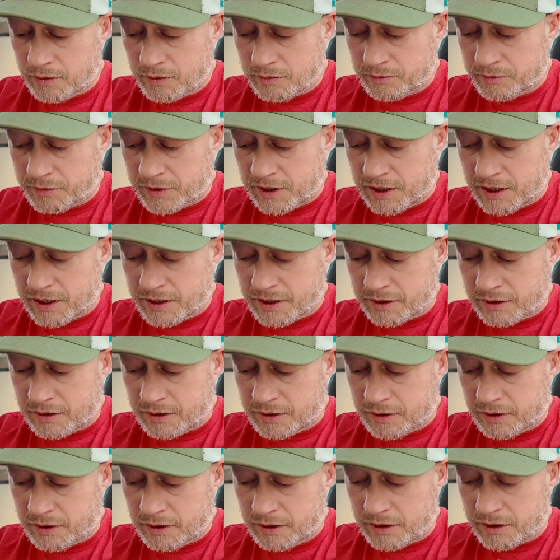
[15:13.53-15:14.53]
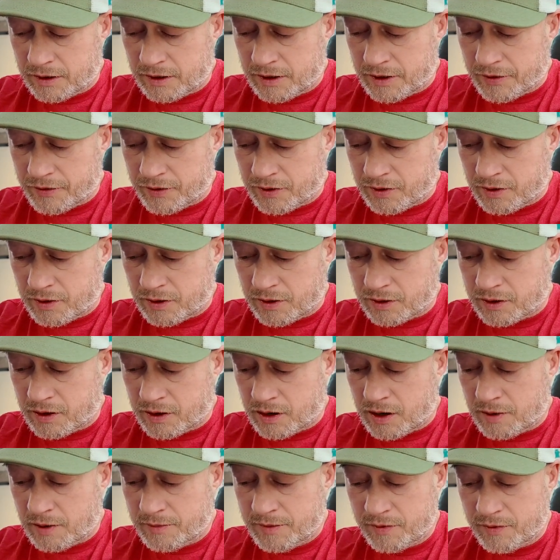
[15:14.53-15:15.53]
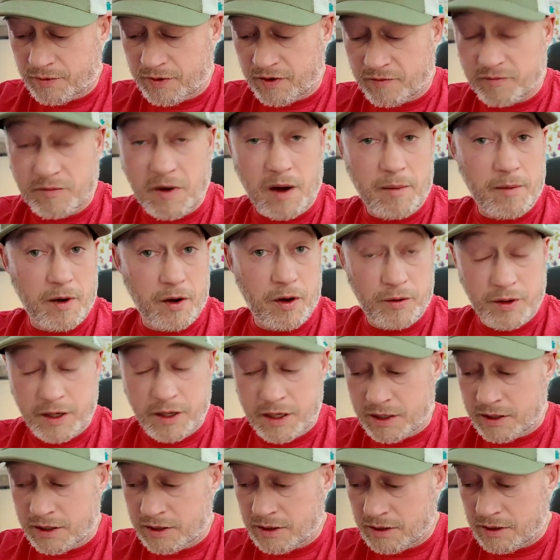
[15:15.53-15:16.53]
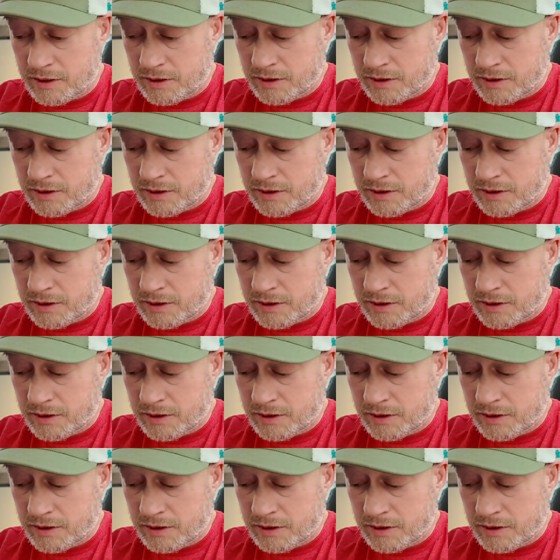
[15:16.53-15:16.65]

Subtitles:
Behind her, another uncommon. We have Mama Odie.